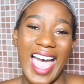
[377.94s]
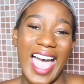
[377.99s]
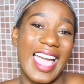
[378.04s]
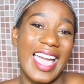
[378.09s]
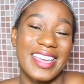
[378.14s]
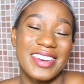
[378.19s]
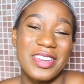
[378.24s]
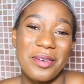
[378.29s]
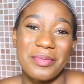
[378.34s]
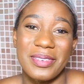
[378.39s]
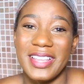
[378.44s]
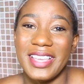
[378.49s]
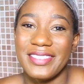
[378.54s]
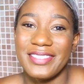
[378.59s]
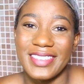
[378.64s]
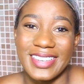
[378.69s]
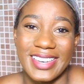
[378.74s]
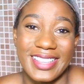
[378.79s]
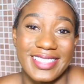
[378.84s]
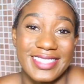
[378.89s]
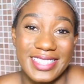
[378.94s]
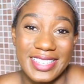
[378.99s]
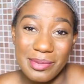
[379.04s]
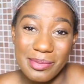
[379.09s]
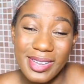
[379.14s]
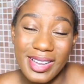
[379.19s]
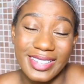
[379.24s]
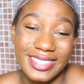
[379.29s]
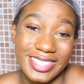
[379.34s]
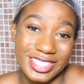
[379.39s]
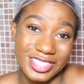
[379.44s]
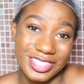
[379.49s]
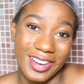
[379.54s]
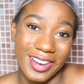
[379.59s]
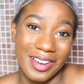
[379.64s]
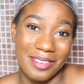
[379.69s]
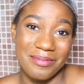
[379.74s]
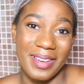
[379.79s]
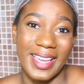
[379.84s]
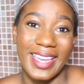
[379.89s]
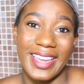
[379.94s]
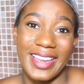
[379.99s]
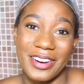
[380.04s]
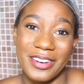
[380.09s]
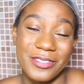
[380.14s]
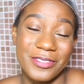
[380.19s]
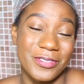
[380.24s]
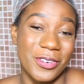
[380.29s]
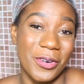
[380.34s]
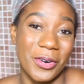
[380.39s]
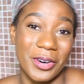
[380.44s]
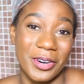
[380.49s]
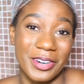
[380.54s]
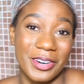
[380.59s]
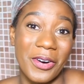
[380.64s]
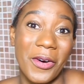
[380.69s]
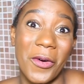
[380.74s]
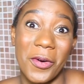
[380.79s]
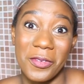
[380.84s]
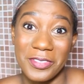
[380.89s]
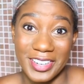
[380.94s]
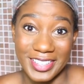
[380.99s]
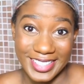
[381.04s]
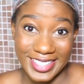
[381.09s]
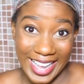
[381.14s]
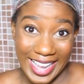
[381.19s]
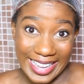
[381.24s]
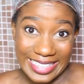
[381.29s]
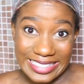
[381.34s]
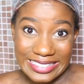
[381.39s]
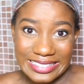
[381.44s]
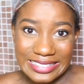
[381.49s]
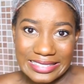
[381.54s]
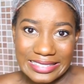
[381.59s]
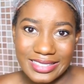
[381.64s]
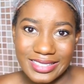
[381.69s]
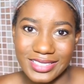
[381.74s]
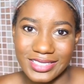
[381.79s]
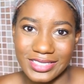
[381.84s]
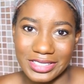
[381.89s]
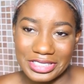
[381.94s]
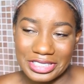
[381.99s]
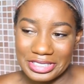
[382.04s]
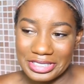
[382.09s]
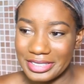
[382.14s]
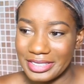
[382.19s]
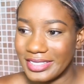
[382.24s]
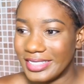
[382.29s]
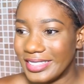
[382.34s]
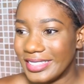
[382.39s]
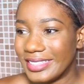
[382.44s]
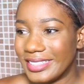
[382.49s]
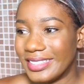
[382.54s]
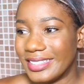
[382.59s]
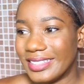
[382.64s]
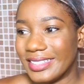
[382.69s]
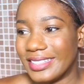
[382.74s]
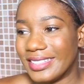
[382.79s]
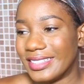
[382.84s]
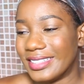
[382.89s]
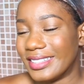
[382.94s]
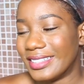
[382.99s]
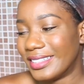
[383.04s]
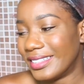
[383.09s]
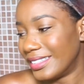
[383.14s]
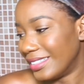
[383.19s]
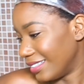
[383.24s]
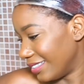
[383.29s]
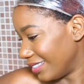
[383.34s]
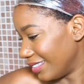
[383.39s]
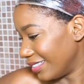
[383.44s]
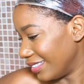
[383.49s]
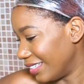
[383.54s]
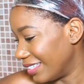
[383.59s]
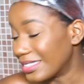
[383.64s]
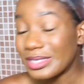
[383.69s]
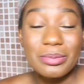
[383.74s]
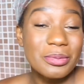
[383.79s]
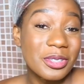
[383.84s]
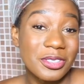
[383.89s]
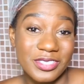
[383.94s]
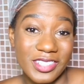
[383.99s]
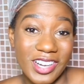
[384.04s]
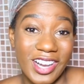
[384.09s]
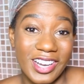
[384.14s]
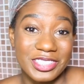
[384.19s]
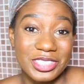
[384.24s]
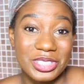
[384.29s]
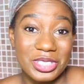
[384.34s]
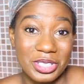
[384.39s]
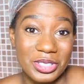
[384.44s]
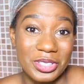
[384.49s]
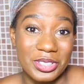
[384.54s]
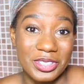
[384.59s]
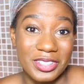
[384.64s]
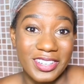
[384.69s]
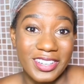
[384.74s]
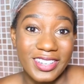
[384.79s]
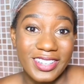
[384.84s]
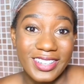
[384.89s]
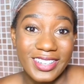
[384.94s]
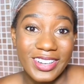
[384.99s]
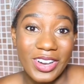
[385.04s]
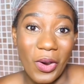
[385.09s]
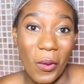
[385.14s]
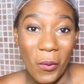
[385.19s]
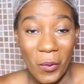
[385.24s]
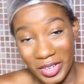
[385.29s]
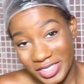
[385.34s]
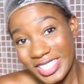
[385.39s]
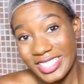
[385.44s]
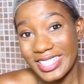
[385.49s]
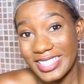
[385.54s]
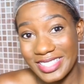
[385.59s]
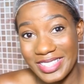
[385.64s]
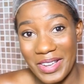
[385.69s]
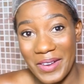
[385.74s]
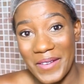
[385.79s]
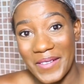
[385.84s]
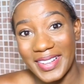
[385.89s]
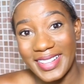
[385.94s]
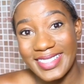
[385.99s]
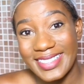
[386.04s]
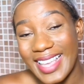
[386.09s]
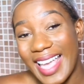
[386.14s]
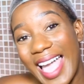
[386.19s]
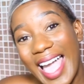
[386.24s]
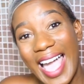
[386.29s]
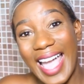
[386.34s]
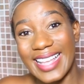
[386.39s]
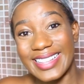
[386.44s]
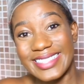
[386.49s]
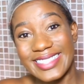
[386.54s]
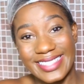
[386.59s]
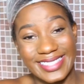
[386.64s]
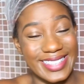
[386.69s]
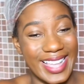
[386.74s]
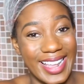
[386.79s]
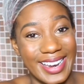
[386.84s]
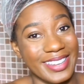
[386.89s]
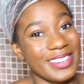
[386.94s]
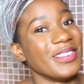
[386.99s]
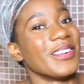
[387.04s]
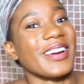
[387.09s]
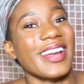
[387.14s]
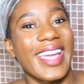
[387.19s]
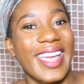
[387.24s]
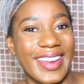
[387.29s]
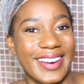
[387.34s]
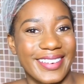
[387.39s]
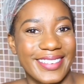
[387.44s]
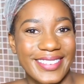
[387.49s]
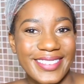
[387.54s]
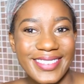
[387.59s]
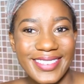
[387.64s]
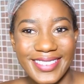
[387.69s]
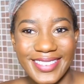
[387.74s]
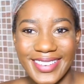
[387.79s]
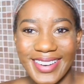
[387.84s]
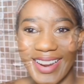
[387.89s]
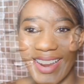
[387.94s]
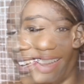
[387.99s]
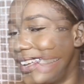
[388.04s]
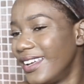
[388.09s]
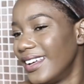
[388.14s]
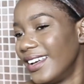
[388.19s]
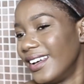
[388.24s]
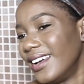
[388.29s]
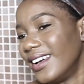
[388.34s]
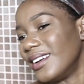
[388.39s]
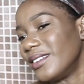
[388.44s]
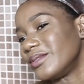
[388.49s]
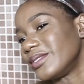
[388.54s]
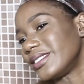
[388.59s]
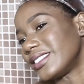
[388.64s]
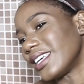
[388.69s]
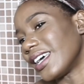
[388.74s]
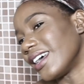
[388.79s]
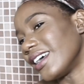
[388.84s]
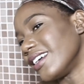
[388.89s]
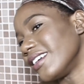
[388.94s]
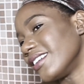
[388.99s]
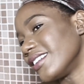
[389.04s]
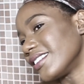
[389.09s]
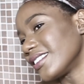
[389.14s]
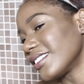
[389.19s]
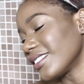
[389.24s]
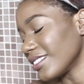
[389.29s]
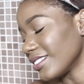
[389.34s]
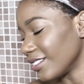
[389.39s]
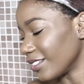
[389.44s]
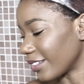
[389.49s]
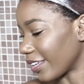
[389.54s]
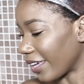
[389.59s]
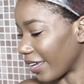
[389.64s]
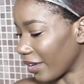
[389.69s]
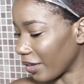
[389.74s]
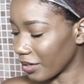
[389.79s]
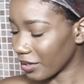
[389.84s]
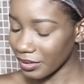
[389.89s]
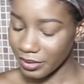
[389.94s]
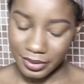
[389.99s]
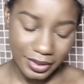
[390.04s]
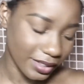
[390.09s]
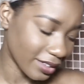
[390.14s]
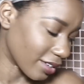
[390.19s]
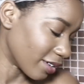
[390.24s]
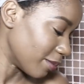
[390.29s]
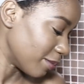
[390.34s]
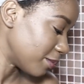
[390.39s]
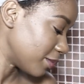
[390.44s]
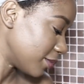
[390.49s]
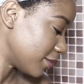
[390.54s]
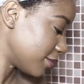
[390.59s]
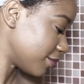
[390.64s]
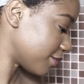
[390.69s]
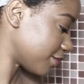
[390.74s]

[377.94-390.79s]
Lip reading: I end up leaving this deep conditioner on my hair for overnight. So let's move on to washing this out and styling our hair. I'm tired. Okay, wake up.